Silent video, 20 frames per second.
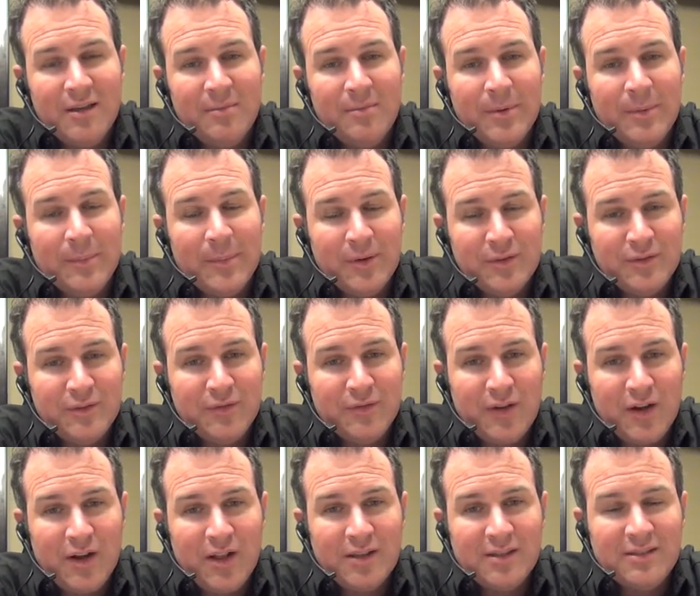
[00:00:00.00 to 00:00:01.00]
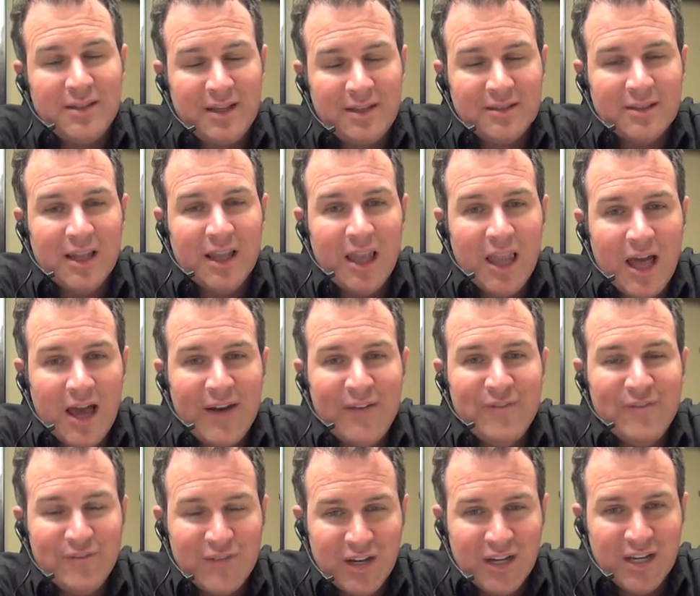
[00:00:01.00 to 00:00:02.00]
but most of all, it takes a lot of
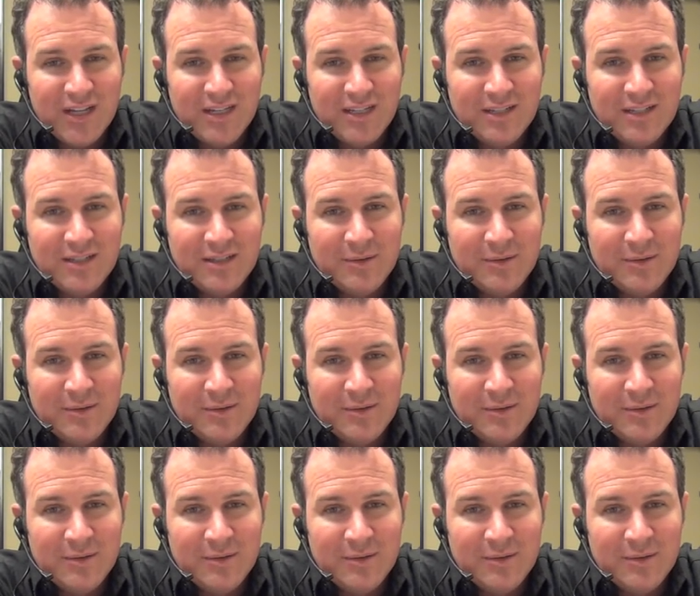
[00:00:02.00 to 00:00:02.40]
fun.